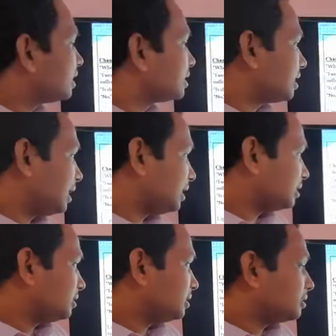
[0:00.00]
asked,
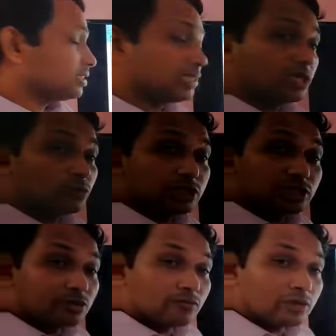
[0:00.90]
as this is the second
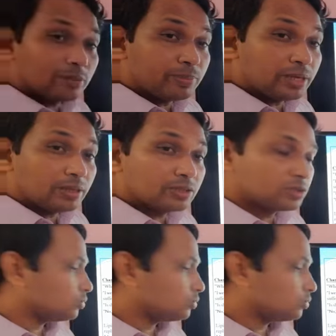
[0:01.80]
question of Lipi,